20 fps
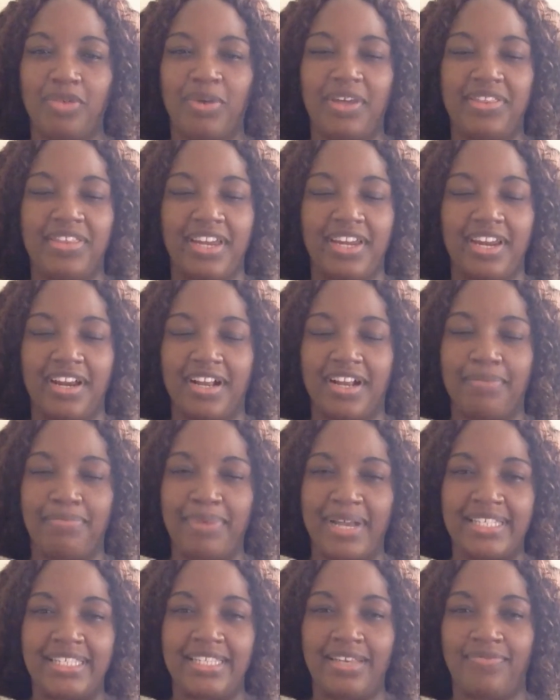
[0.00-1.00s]
whether in your
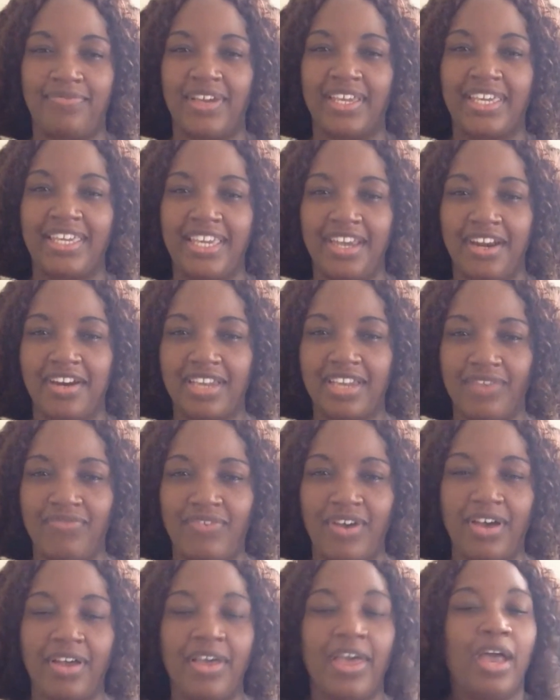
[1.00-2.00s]
capacity of a
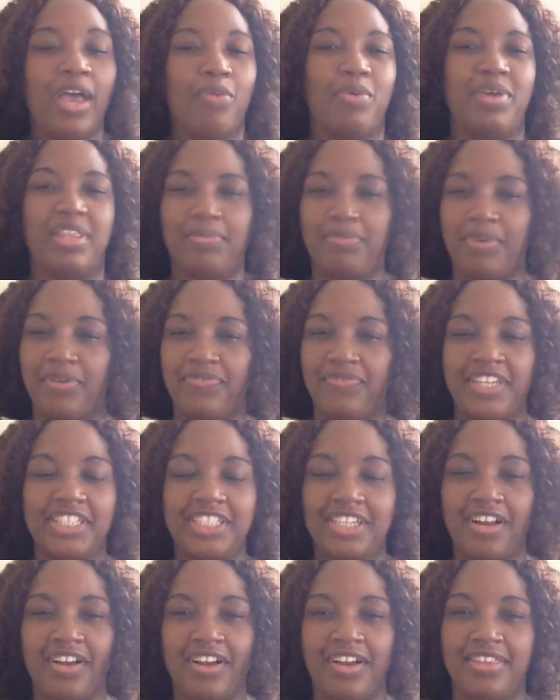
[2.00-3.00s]
caregiver, whether
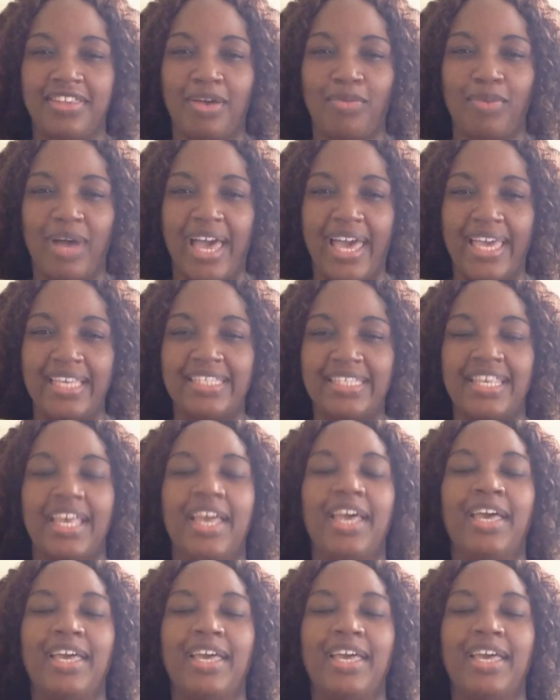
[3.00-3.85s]
professional or otherwise,